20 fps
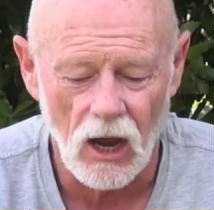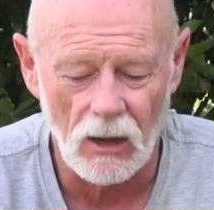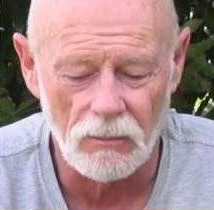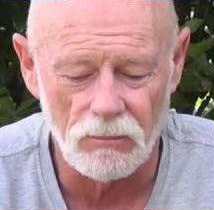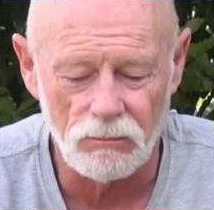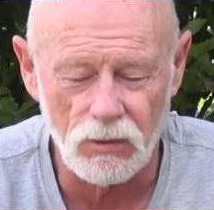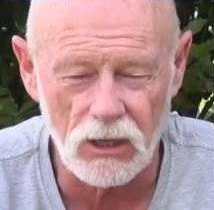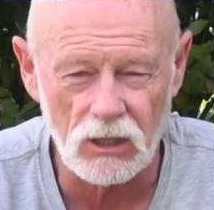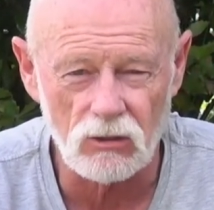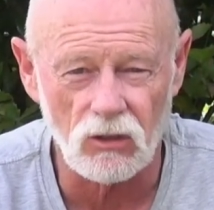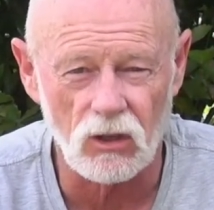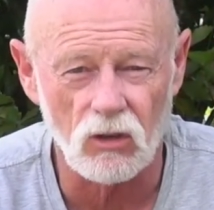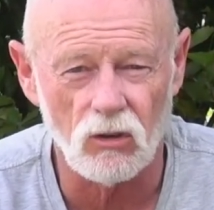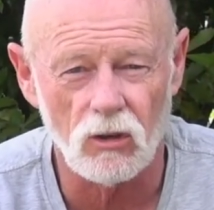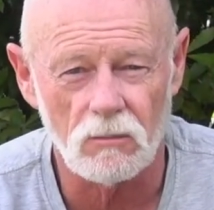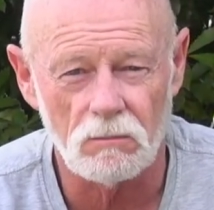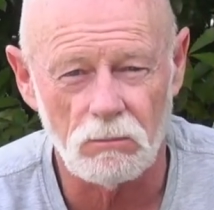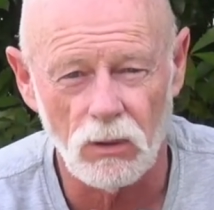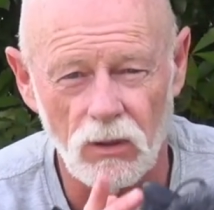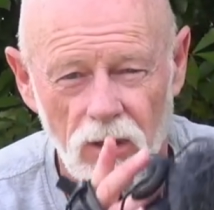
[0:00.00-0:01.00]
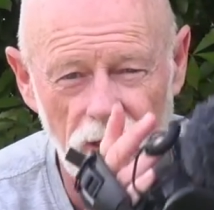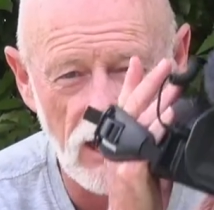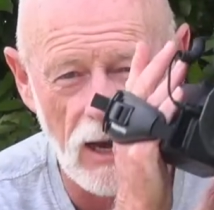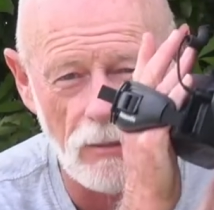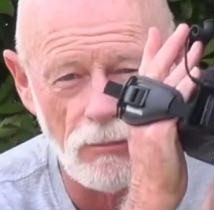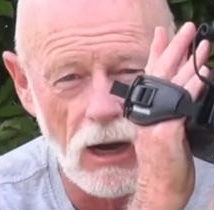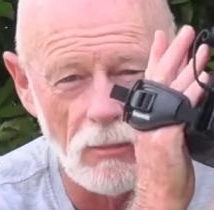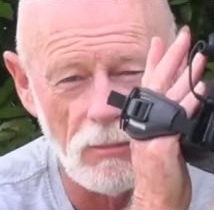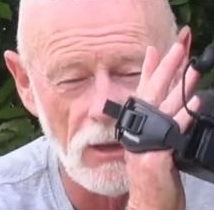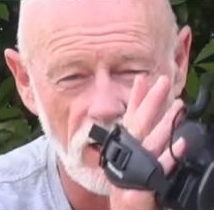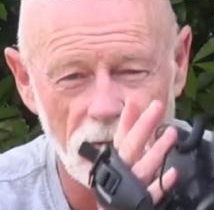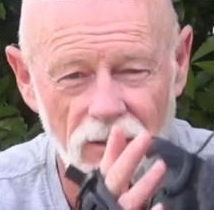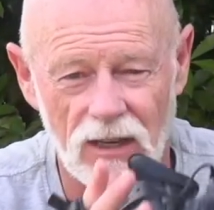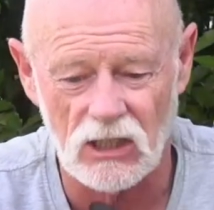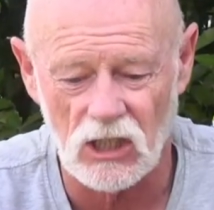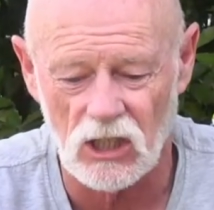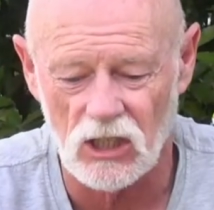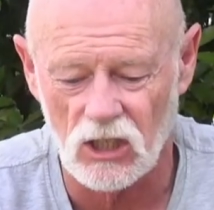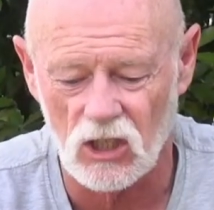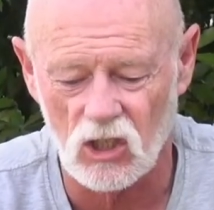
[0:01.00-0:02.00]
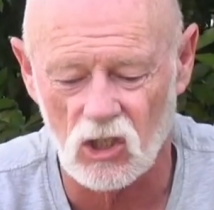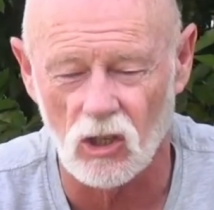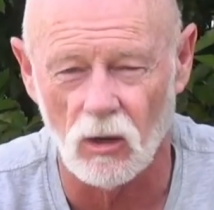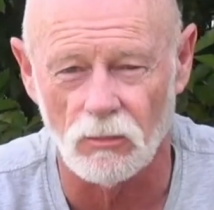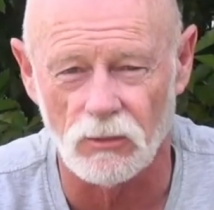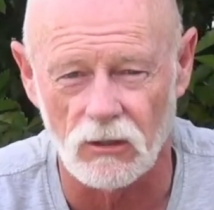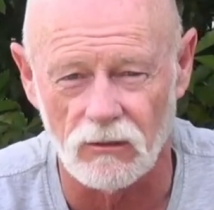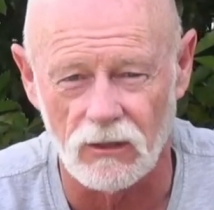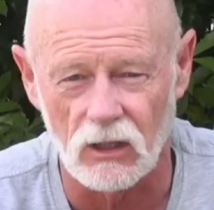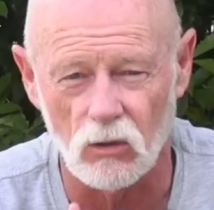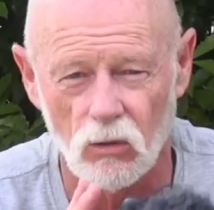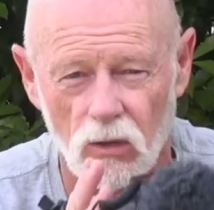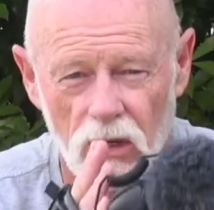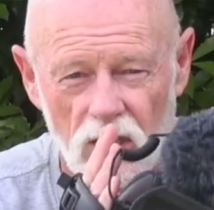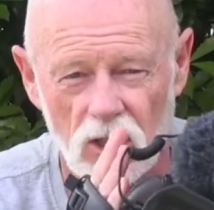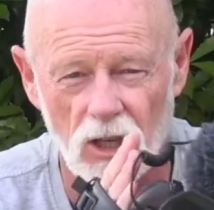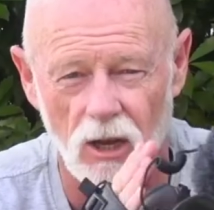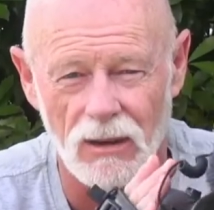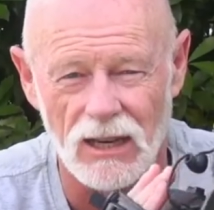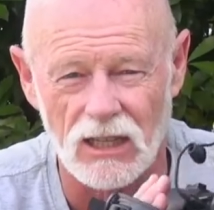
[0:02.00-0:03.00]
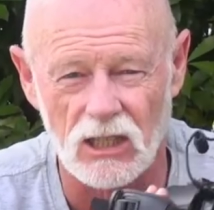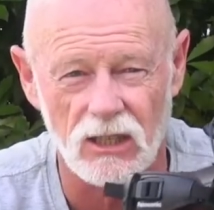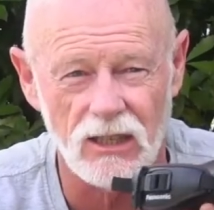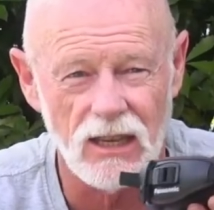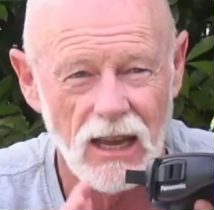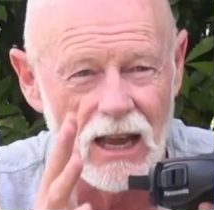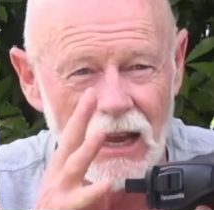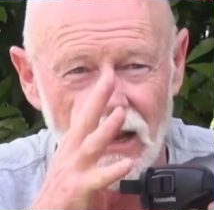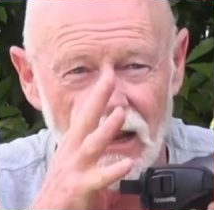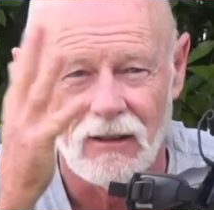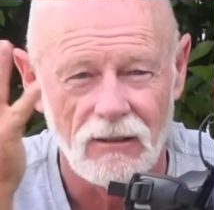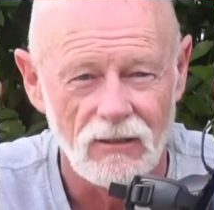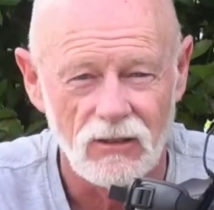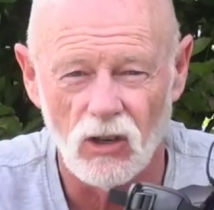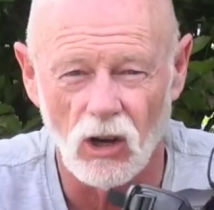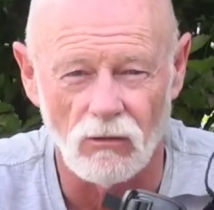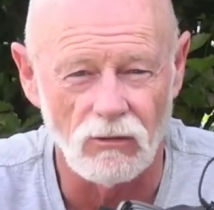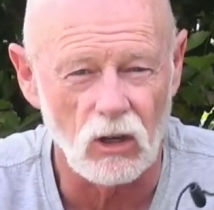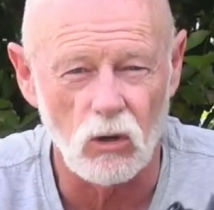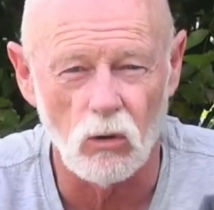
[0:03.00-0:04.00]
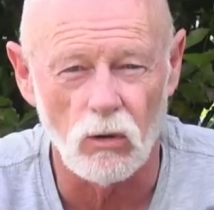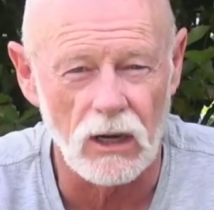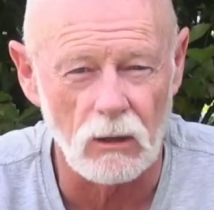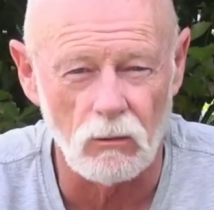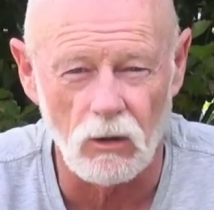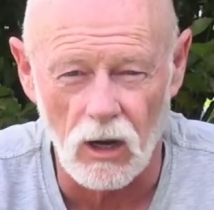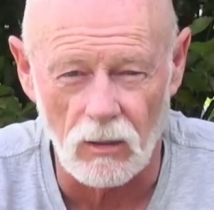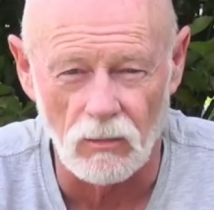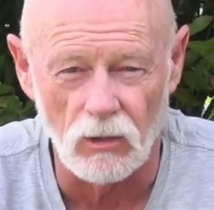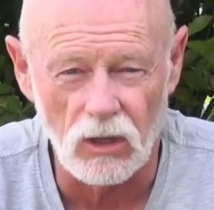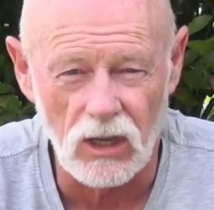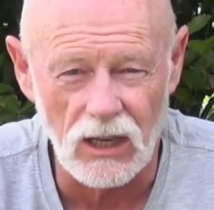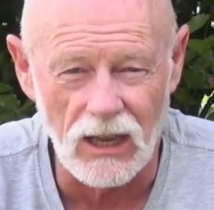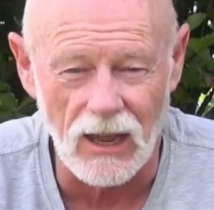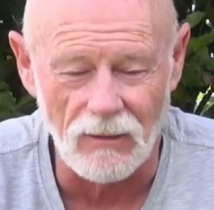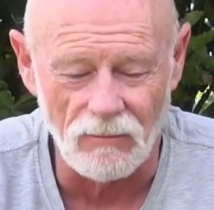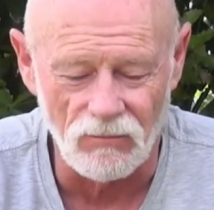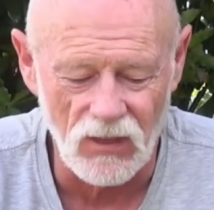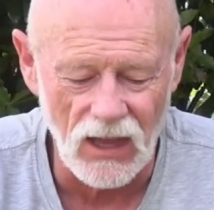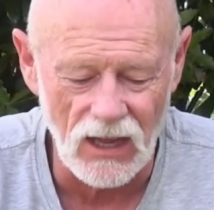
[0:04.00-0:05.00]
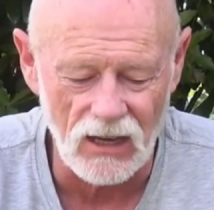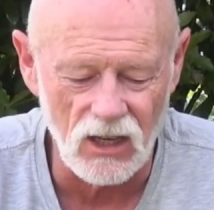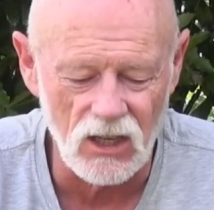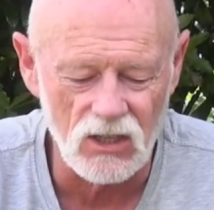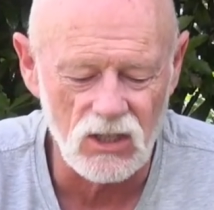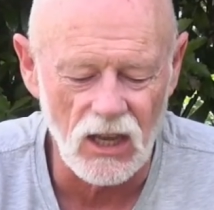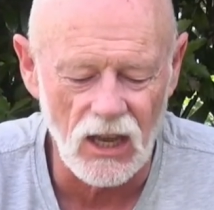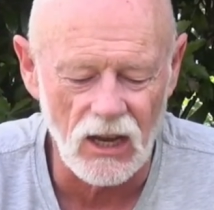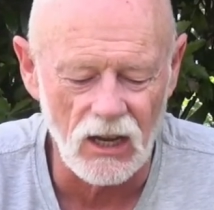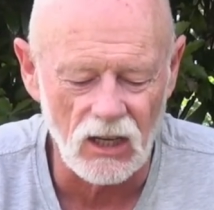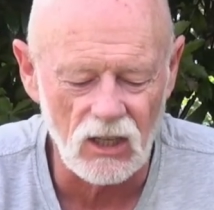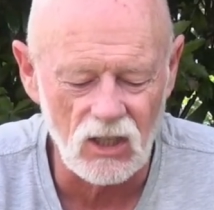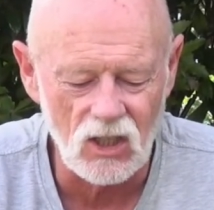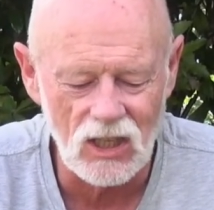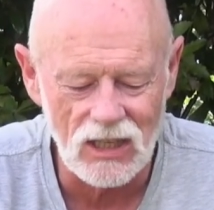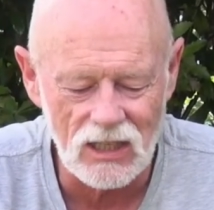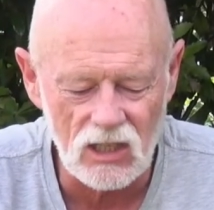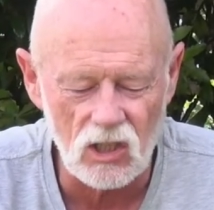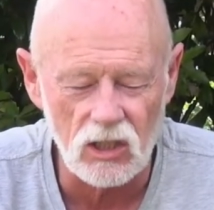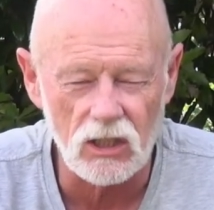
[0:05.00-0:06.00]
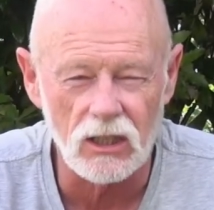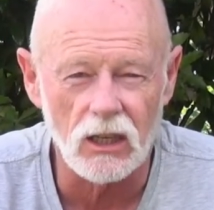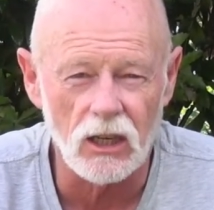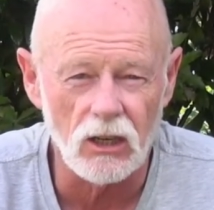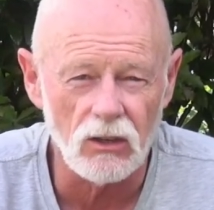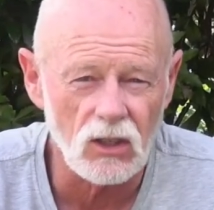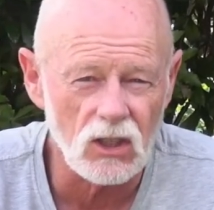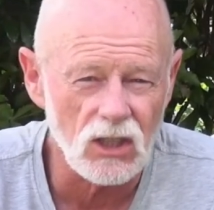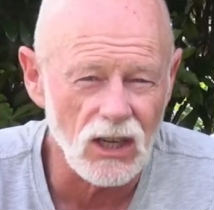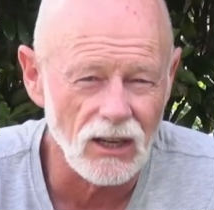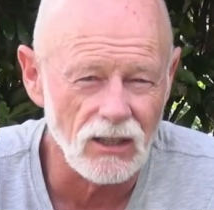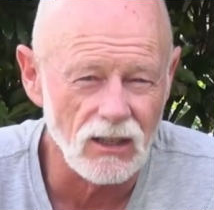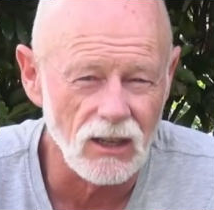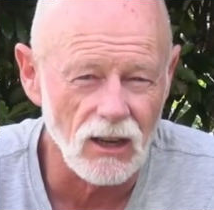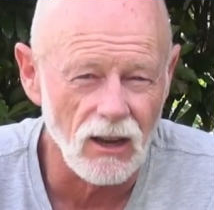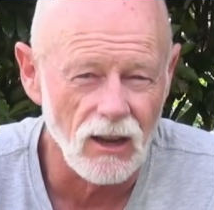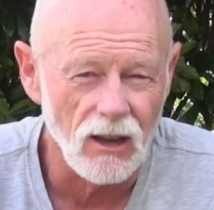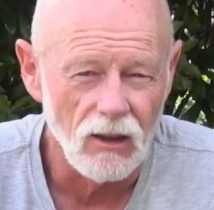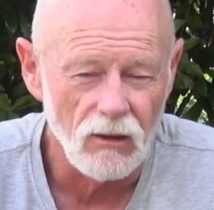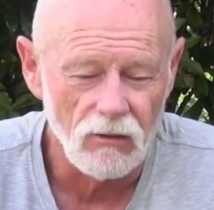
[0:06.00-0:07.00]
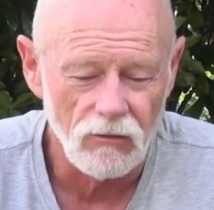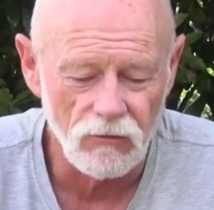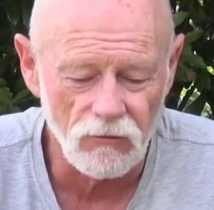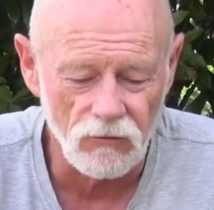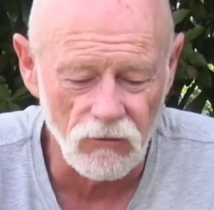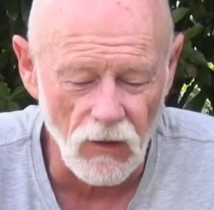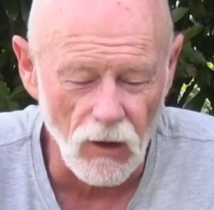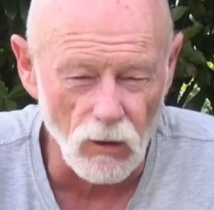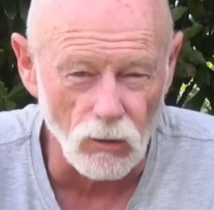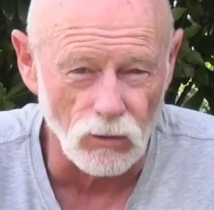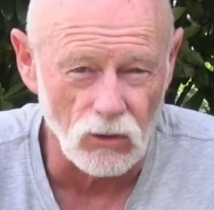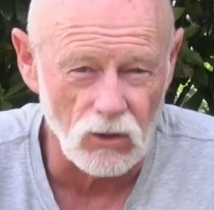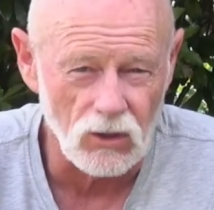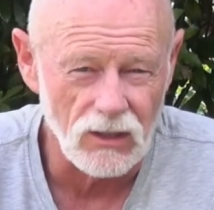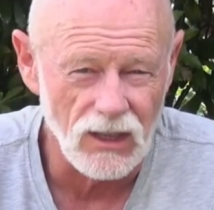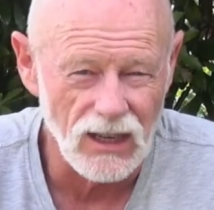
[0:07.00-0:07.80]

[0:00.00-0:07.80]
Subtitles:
I press record, pull the camera up, and I've actually just stopped it recording. So I'm actually not recording what I'm looking at. That is an intensely irritating fault.